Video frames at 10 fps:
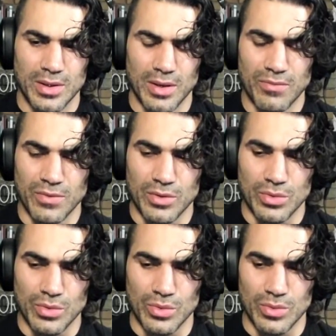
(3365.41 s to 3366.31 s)
If
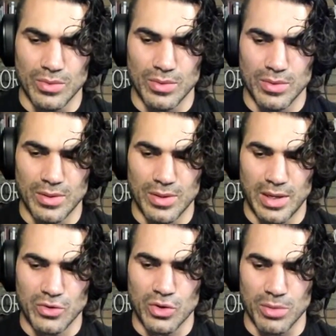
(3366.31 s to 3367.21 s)
you
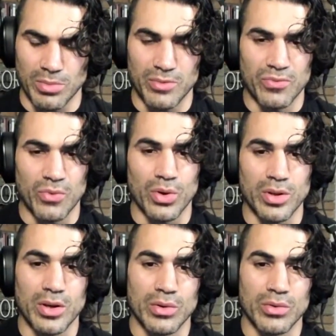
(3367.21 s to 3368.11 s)
had caught me 4
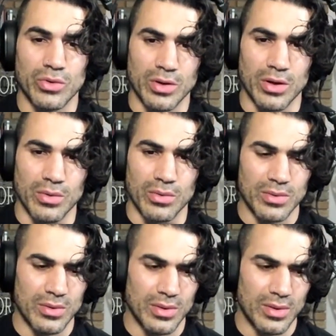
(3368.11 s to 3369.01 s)
years ago,
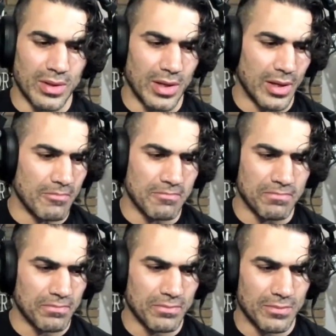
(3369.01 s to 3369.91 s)

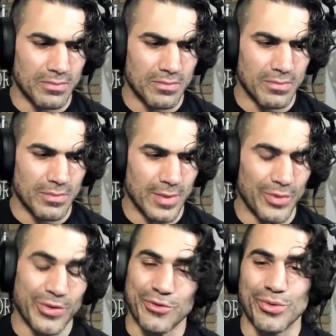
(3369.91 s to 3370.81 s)
that
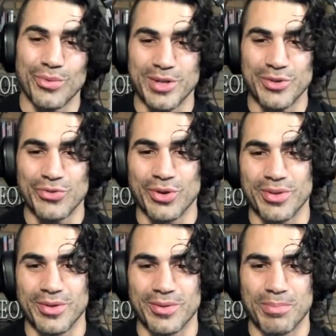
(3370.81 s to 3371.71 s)
was actually when you saw
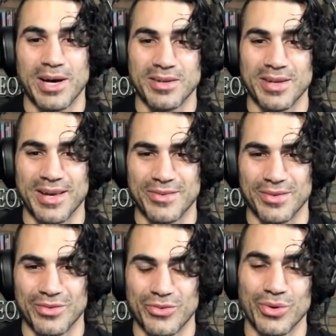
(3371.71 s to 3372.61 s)
the
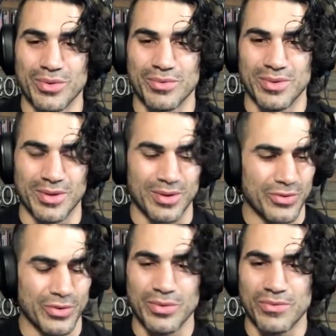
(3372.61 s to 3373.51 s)
podcast,
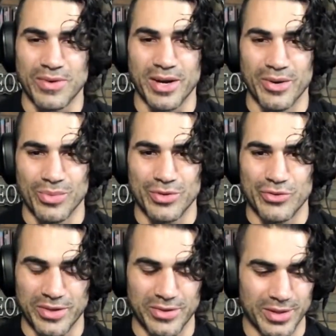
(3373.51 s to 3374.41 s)
Stoke the Fire with
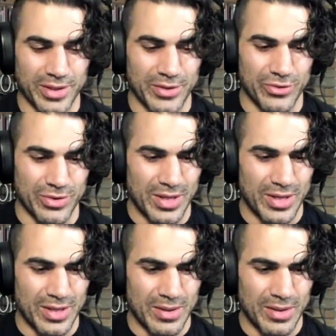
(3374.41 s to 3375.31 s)
Jesse Leach
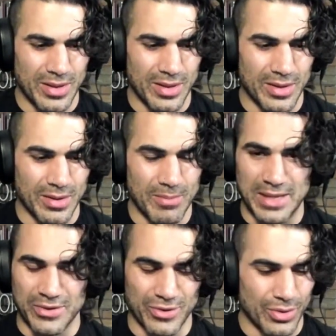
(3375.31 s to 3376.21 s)
and
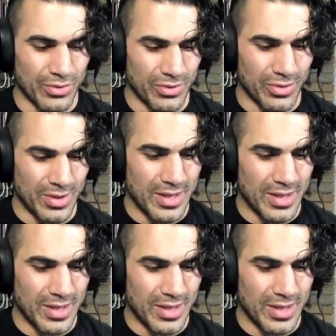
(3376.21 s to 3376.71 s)
Matt Stokes.